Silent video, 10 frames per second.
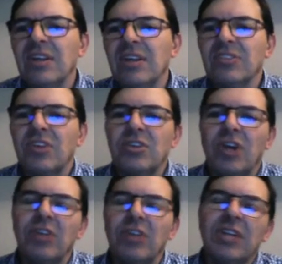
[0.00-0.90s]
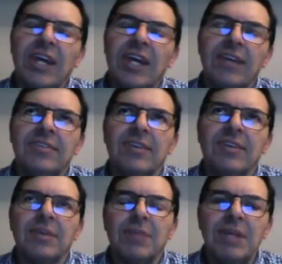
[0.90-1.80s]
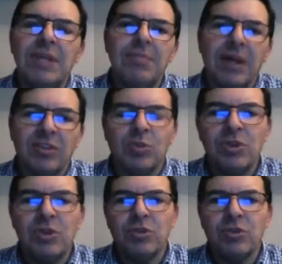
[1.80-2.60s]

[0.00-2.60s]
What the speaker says: so you don't get emails with